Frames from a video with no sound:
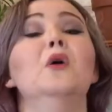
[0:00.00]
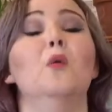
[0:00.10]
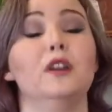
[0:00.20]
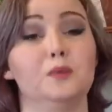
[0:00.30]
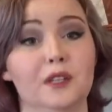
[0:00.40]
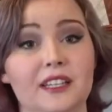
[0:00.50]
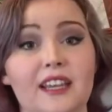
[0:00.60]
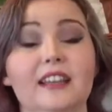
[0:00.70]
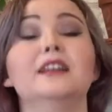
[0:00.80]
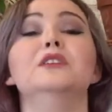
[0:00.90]
which will
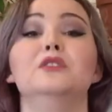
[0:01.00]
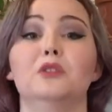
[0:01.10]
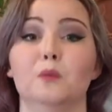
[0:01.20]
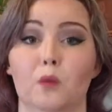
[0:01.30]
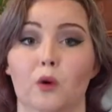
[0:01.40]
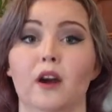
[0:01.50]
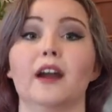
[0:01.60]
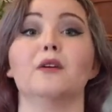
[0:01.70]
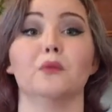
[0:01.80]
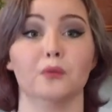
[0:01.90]
lead to more